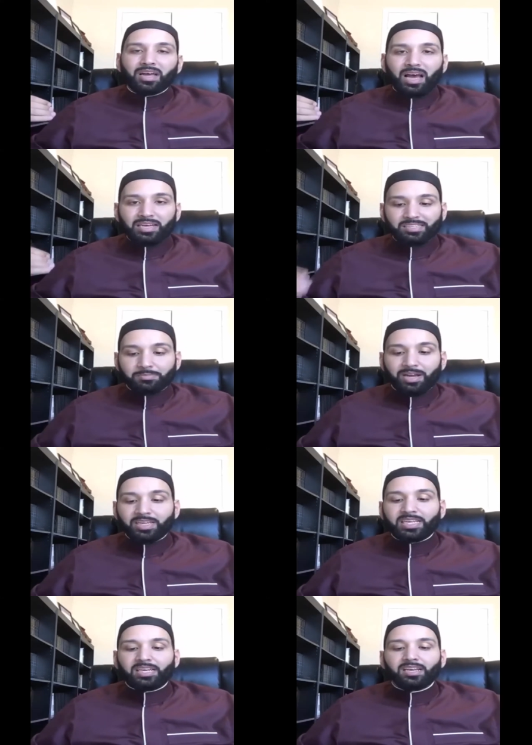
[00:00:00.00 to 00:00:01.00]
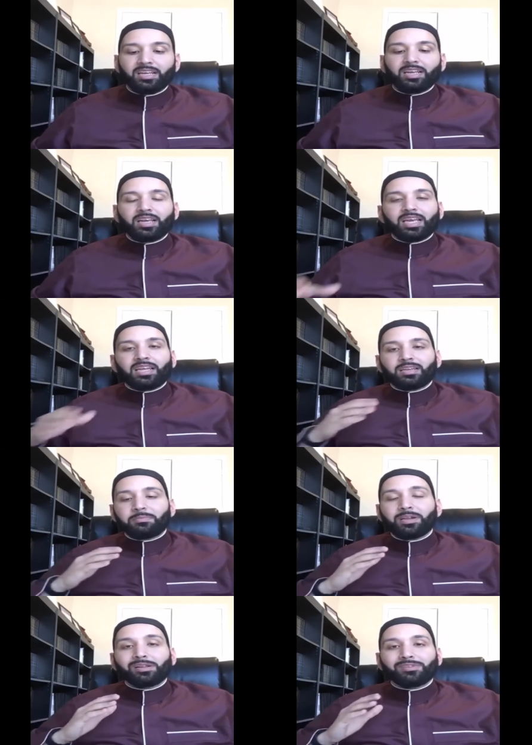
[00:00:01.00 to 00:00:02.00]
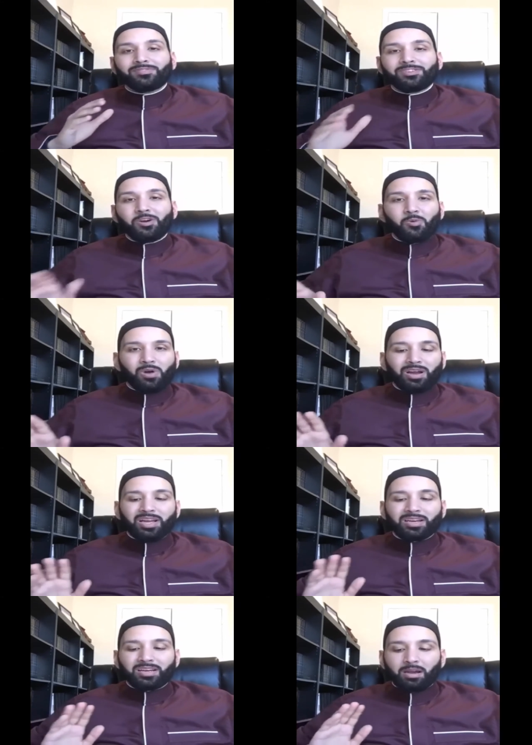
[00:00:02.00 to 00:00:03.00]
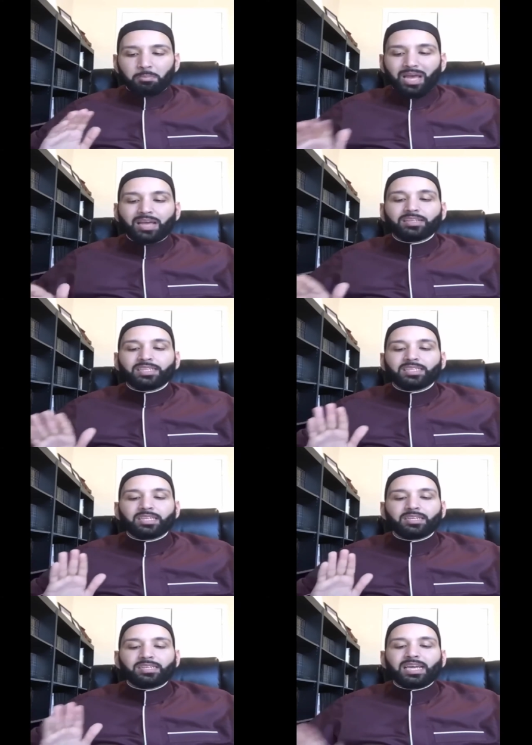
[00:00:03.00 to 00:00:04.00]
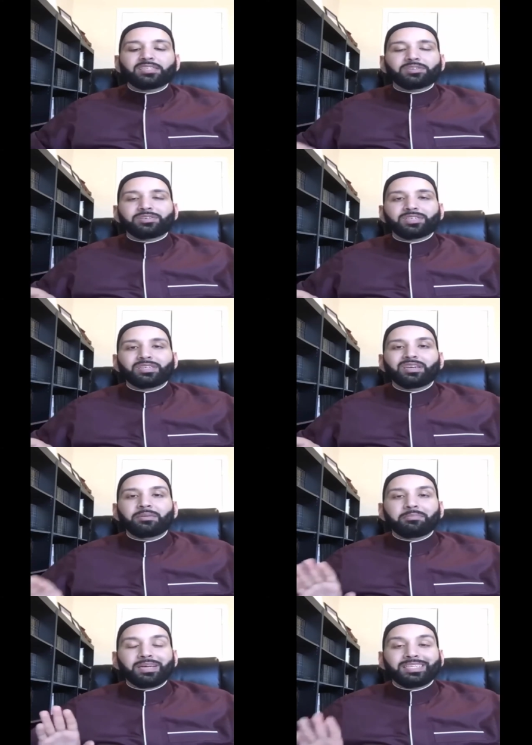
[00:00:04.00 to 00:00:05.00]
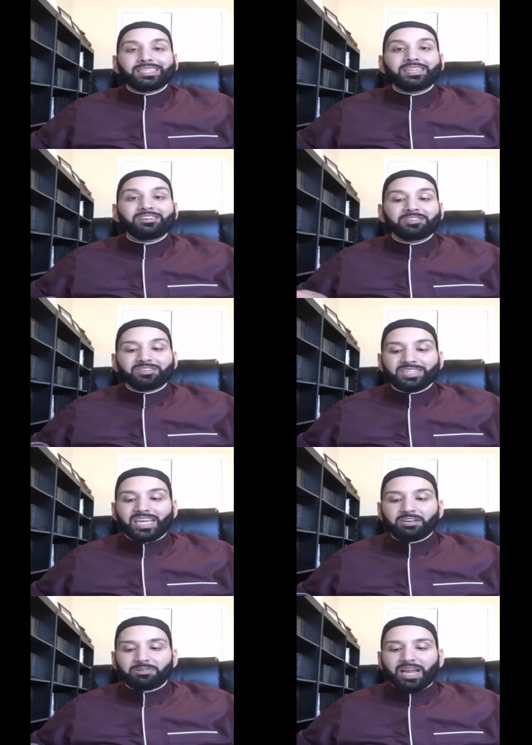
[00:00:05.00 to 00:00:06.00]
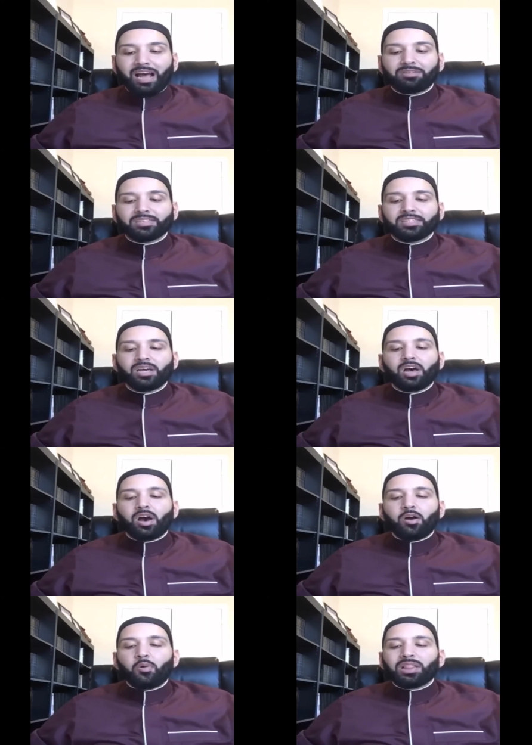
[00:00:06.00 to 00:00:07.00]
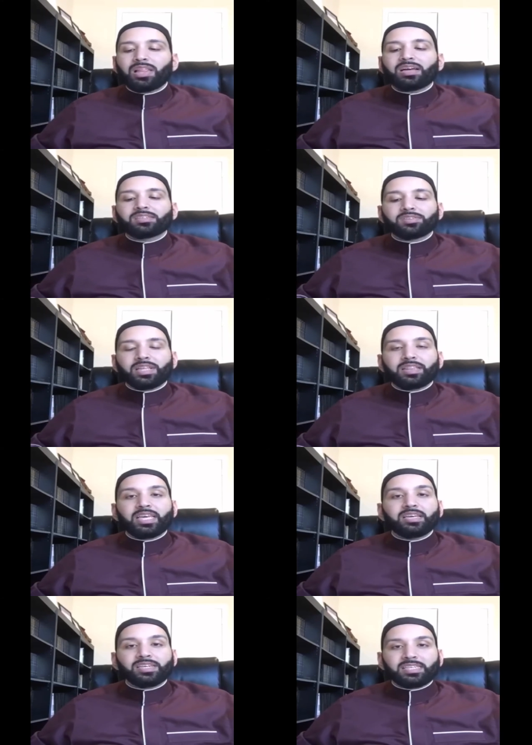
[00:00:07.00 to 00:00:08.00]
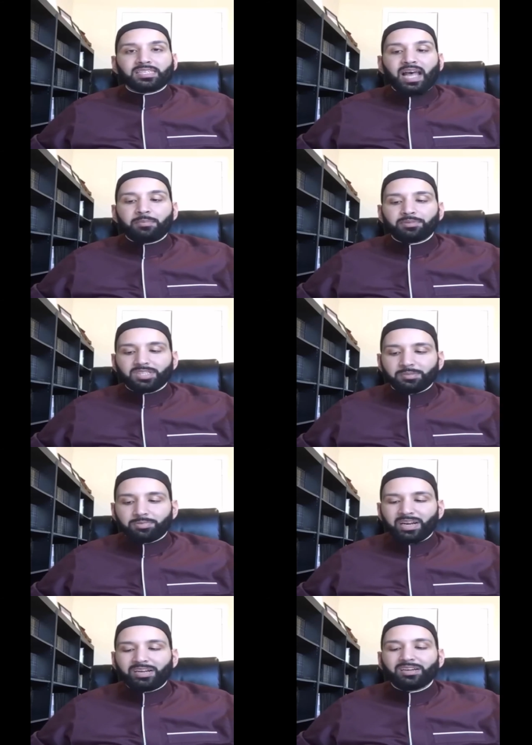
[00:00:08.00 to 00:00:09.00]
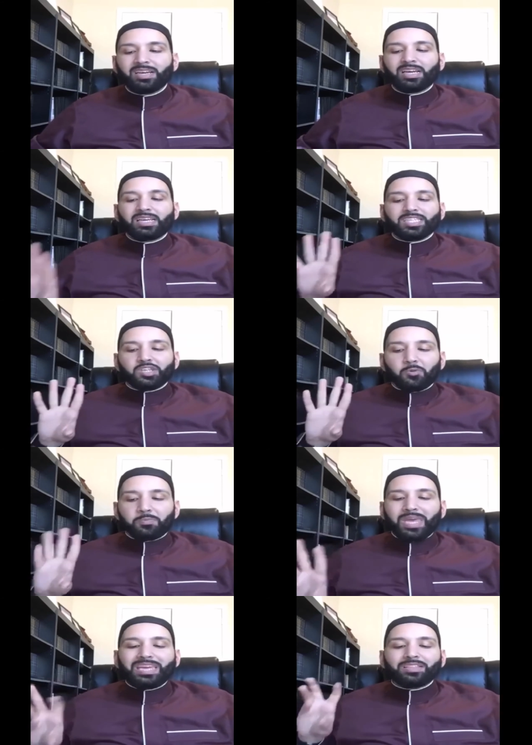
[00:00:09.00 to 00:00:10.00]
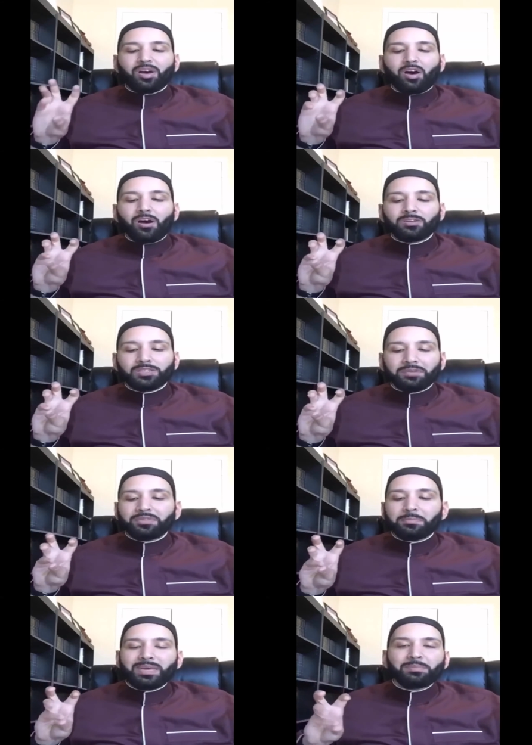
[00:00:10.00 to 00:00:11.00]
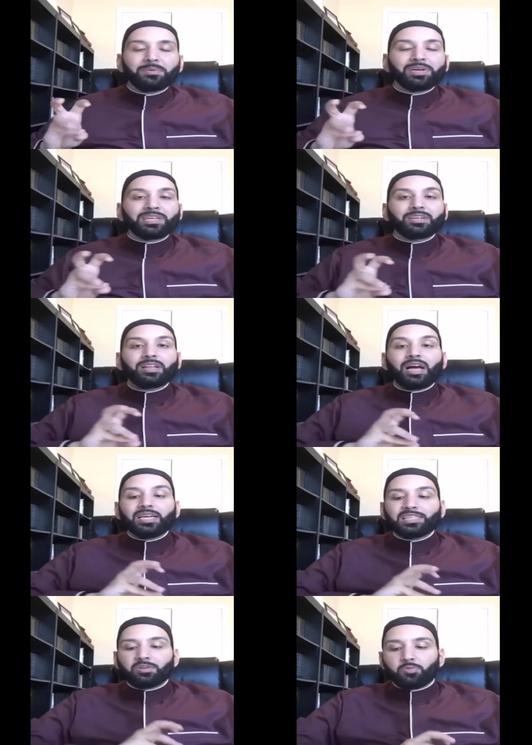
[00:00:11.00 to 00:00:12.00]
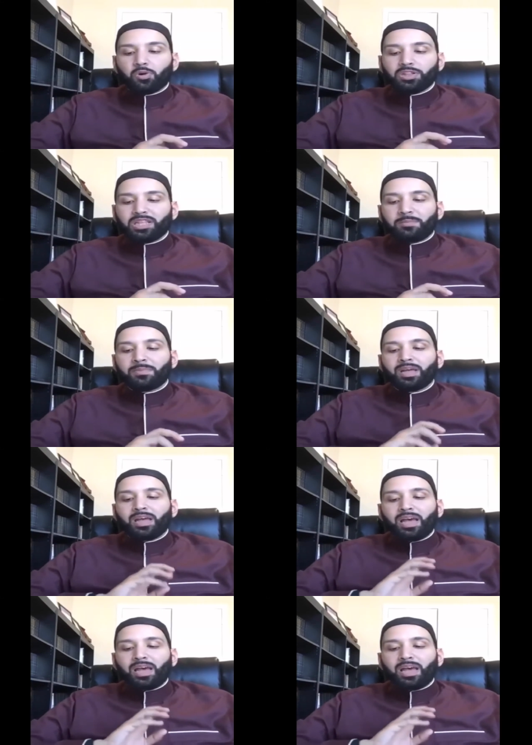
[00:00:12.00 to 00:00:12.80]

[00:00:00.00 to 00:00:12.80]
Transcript: uh, Ismail, in the middle of nowhere, in an abandoned desert. But it's near your sacred house, O oh Allah, so that they could establish the prayer. So make the hearts of the people incline toward them